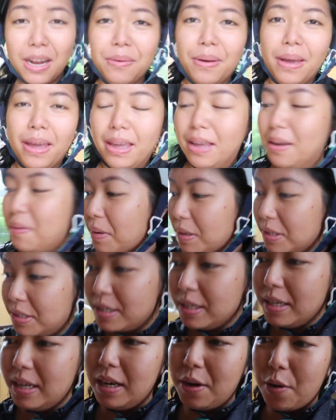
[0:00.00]
Anyway,
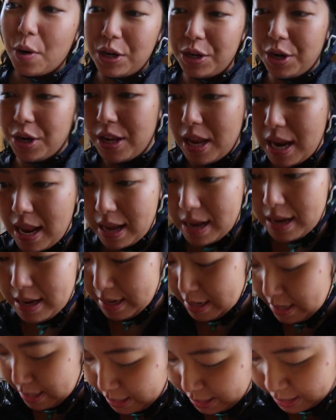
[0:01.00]
just gonna order na lang.
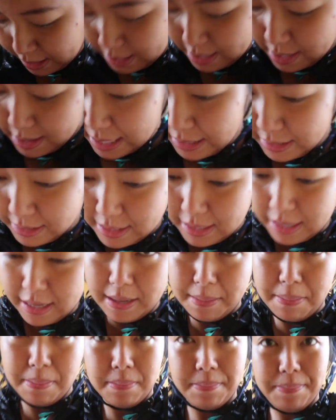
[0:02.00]
That's the
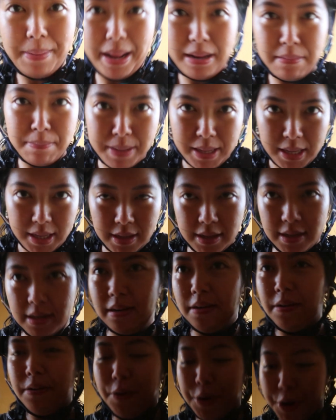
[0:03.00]
plan B.
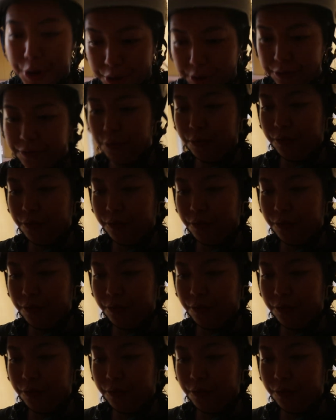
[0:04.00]
Order